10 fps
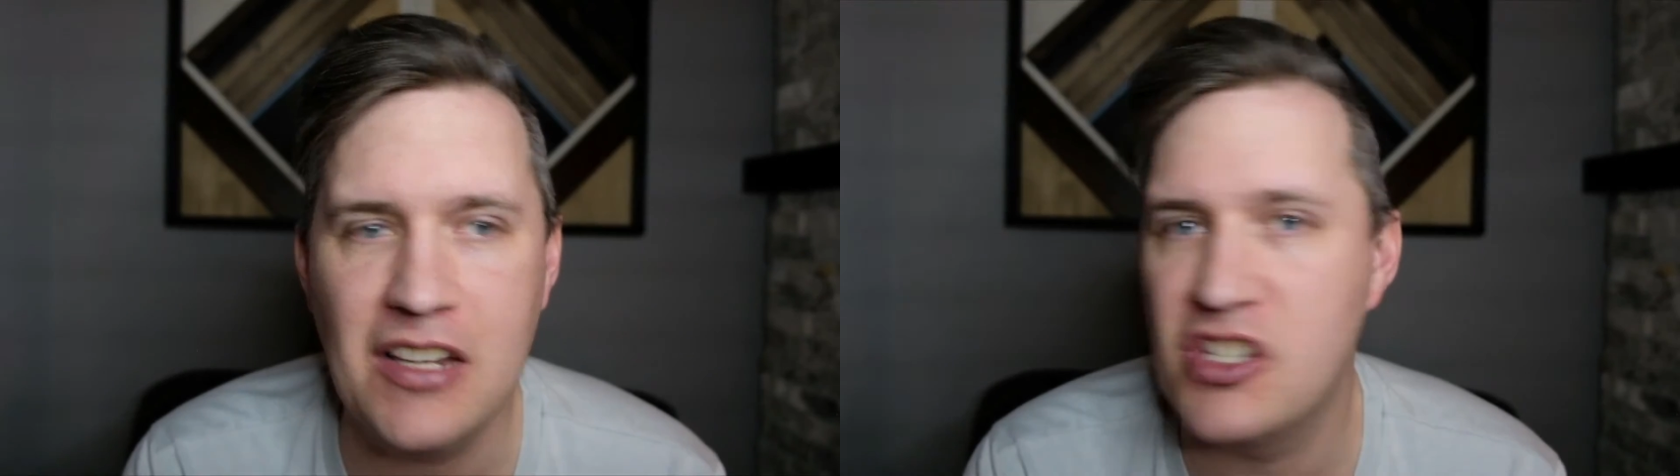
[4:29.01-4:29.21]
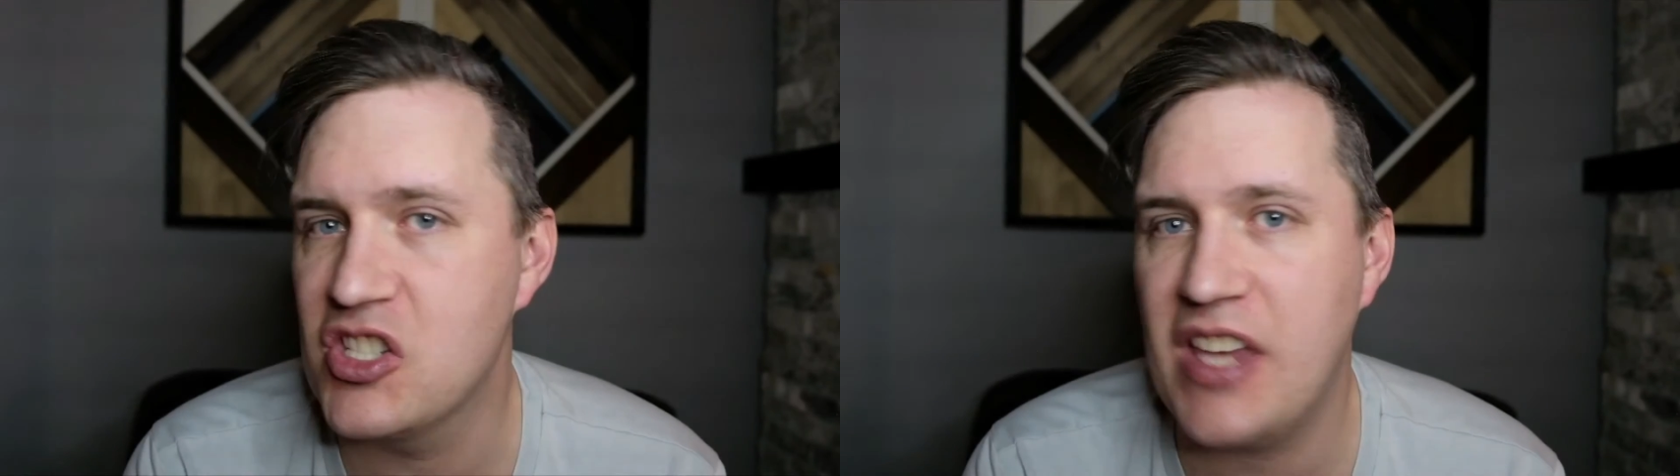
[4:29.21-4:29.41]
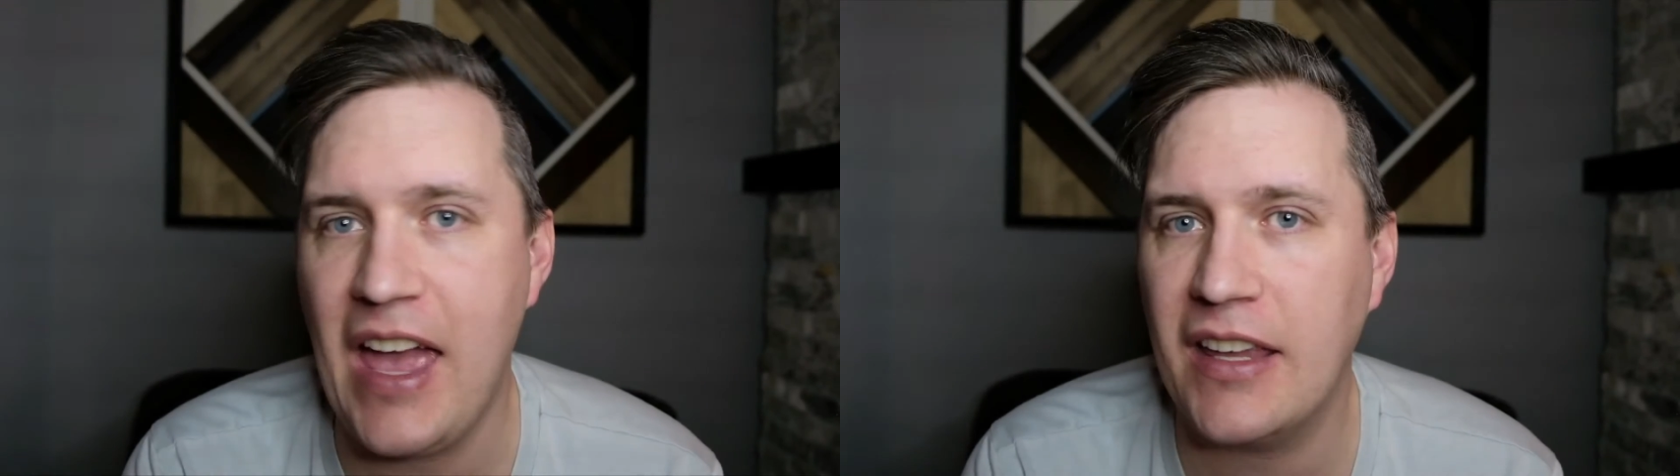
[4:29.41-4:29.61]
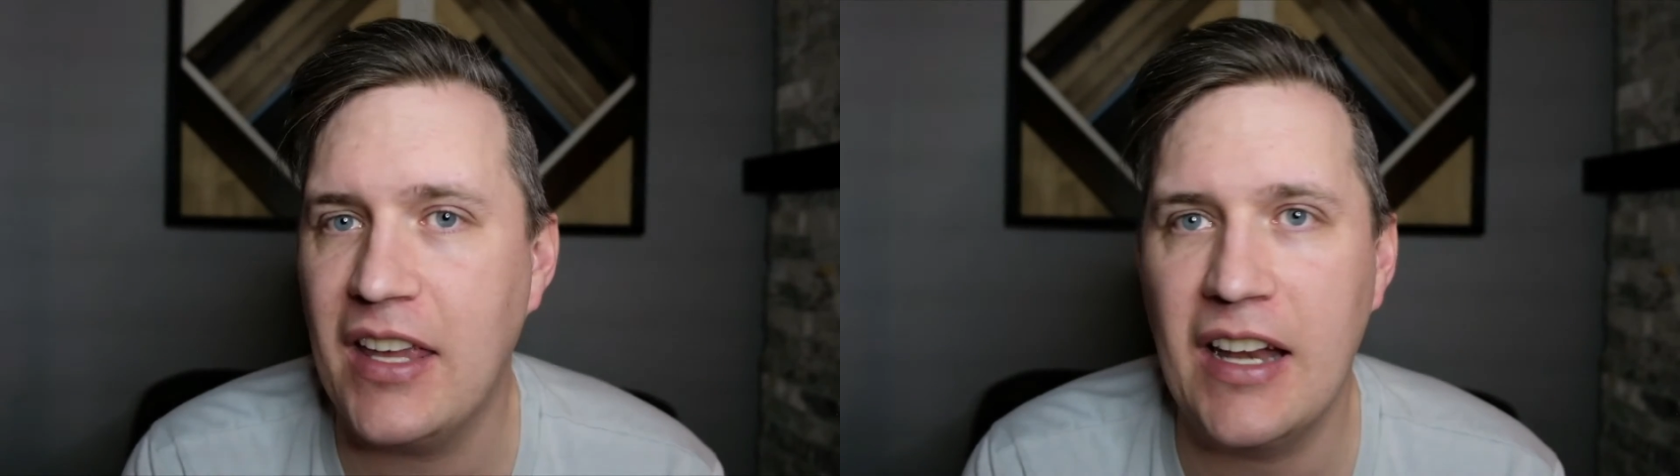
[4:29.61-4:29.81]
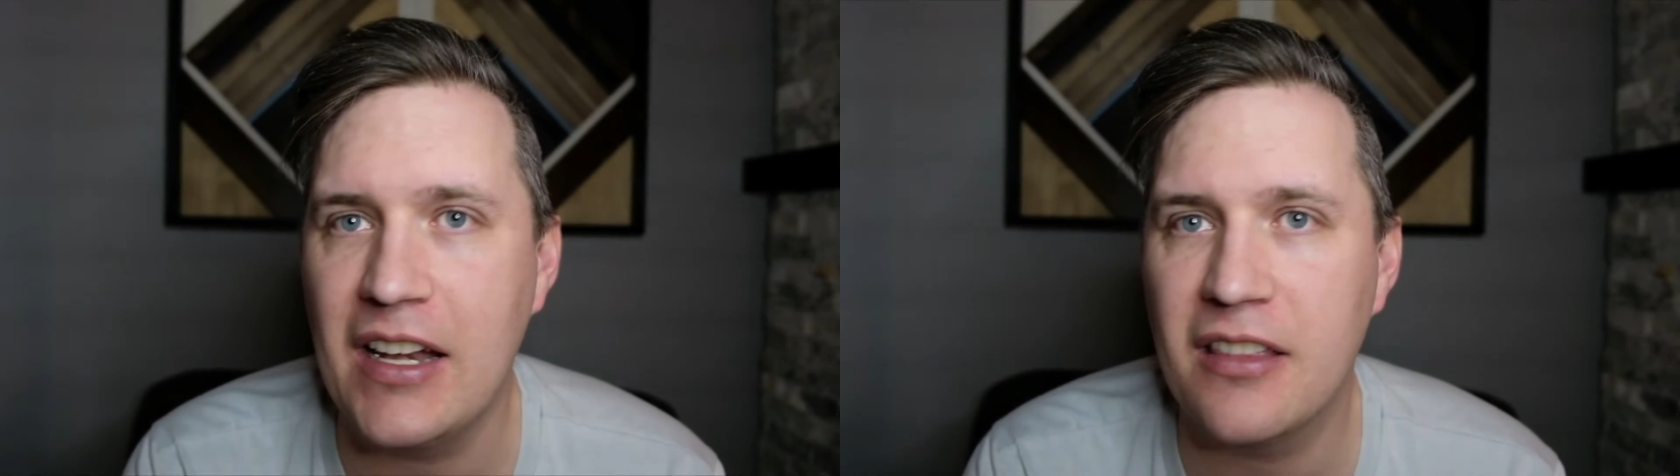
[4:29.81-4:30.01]
just can't
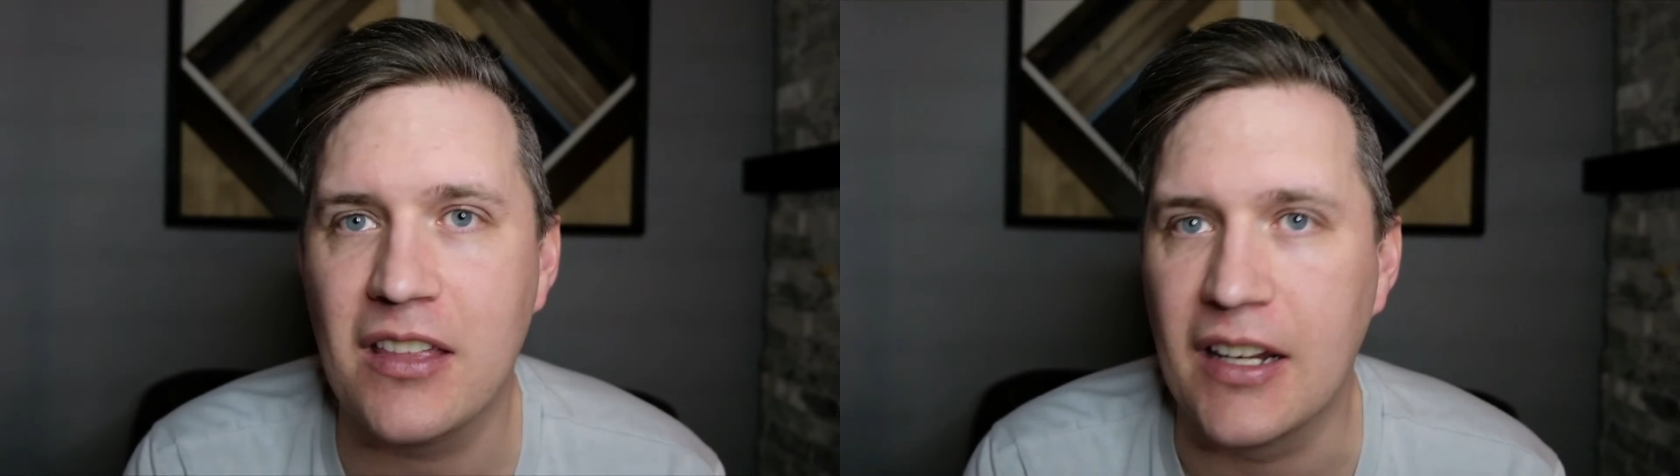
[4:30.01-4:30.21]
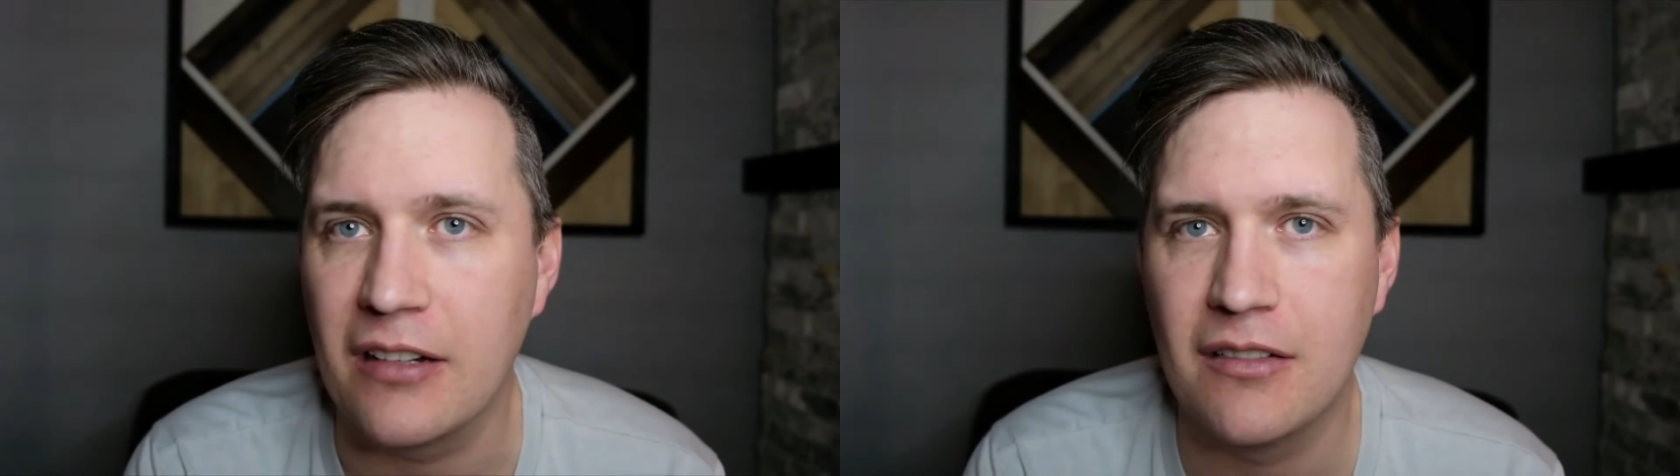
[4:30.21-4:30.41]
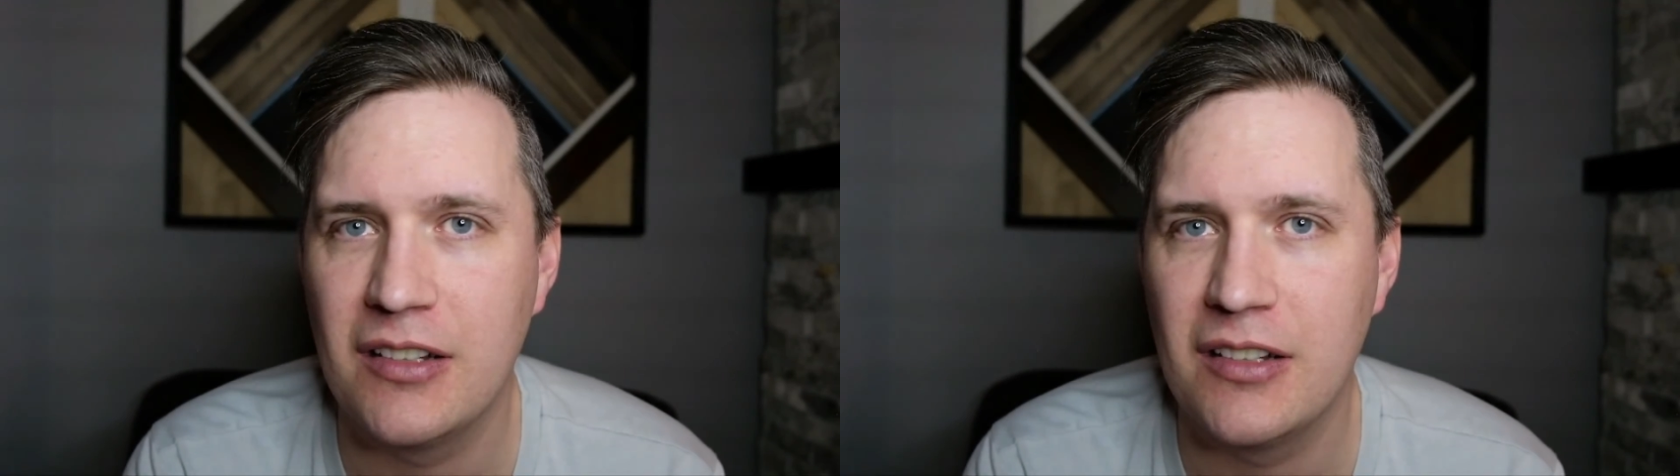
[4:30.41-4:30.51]
get anything.